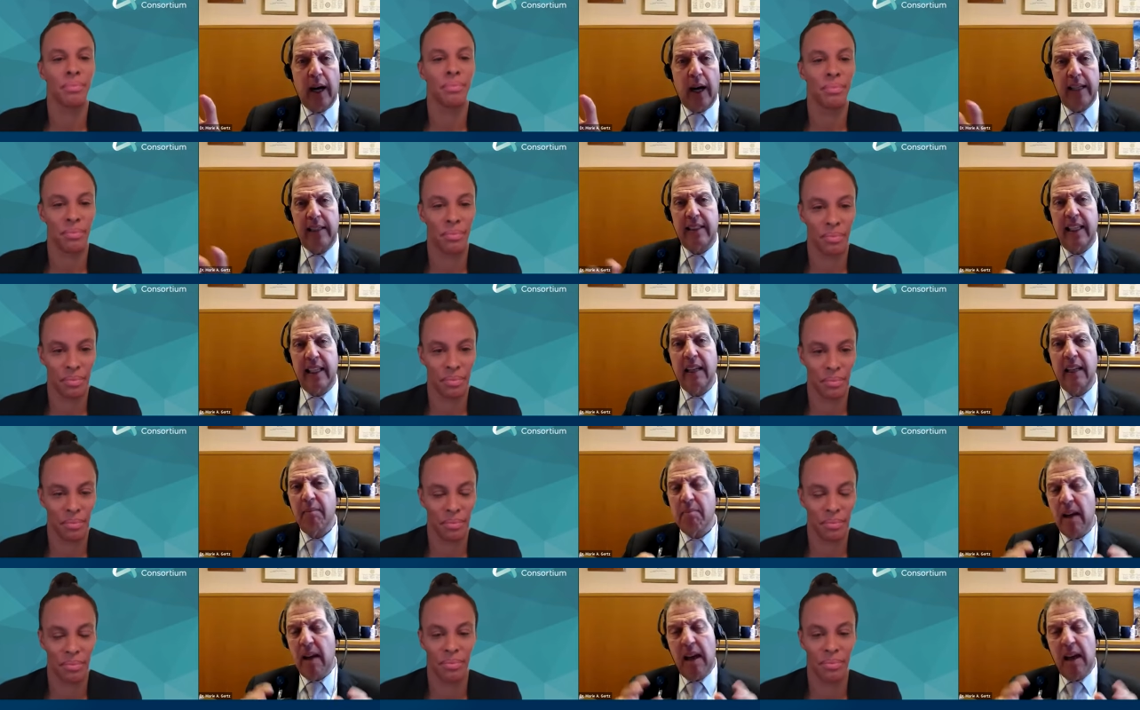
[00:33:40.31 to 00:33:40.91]
Speaker 1: I
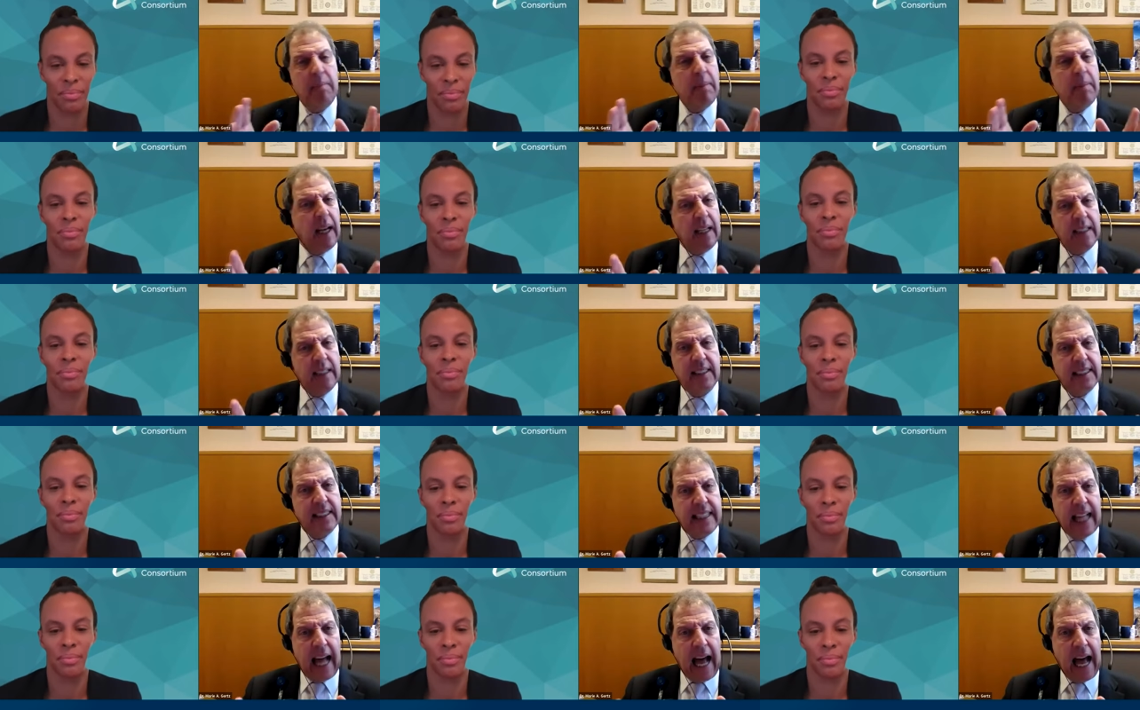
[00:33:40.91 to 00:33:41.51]
think maybe I'll
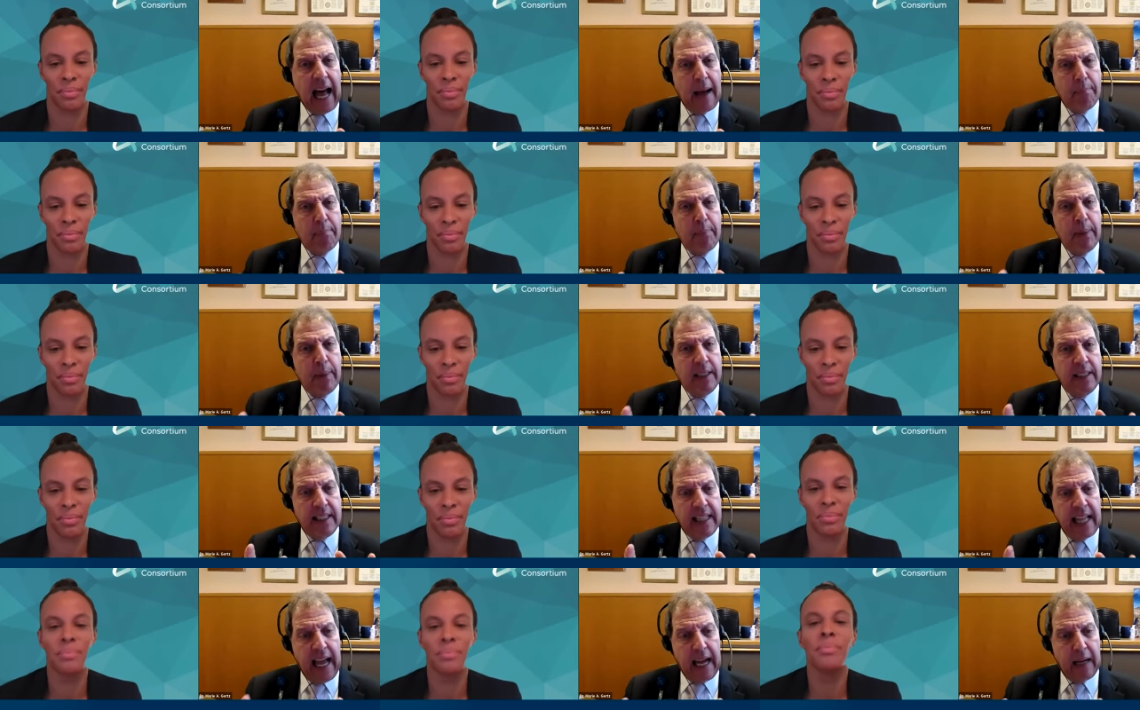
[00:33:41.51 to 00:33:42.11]
stop
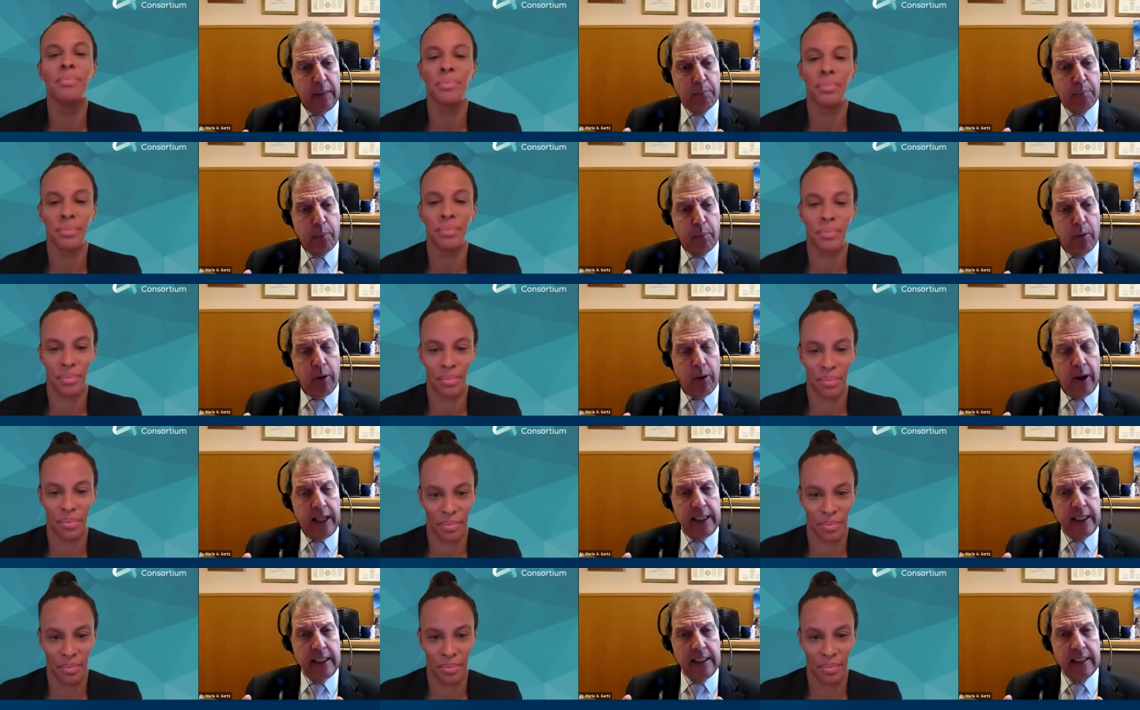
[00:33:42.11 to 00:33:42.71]
at that
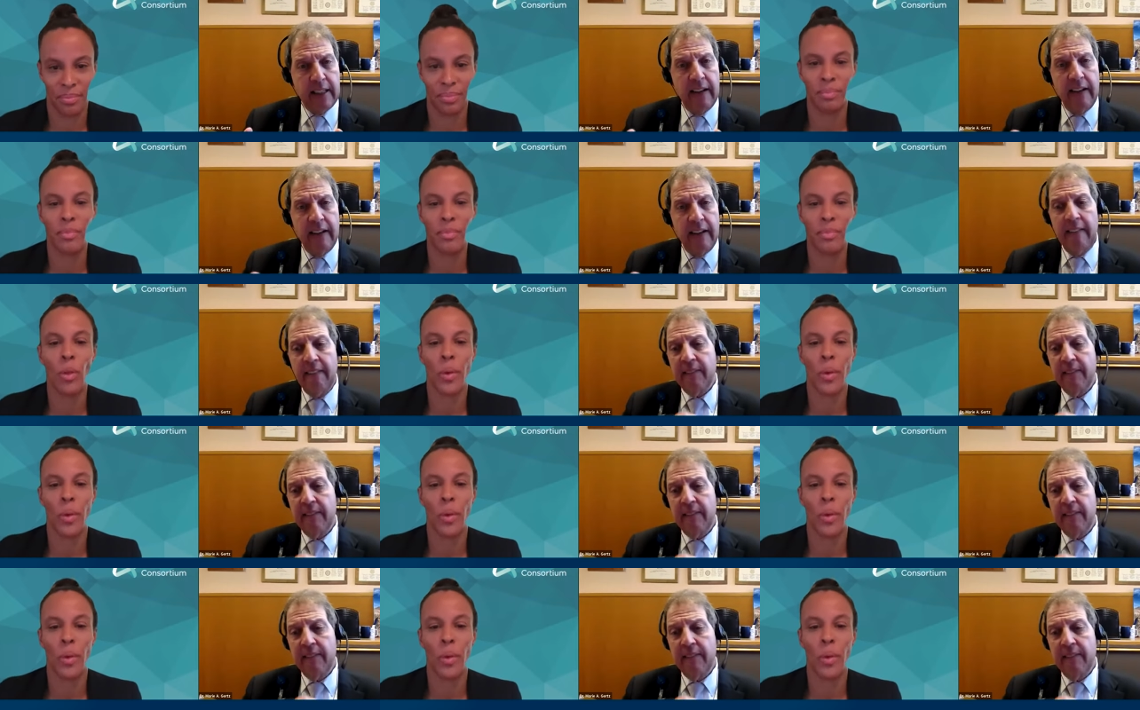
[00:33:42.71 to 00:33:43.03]
point,